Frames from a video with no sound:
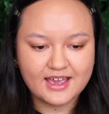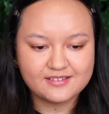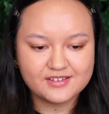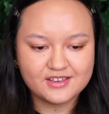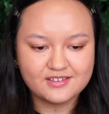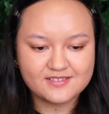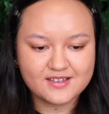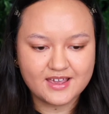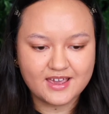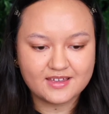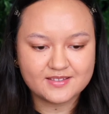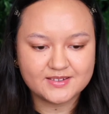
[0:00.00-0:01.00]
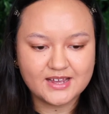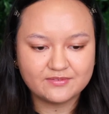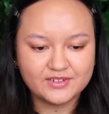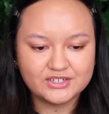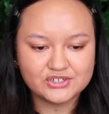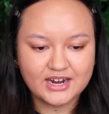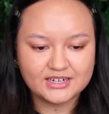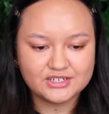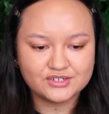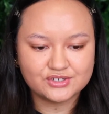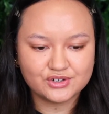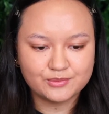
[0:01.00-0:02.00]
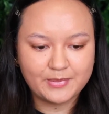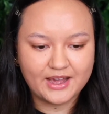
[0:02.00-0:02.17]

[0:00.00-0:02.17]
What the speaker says: As you can see, it's definitely trying to dupe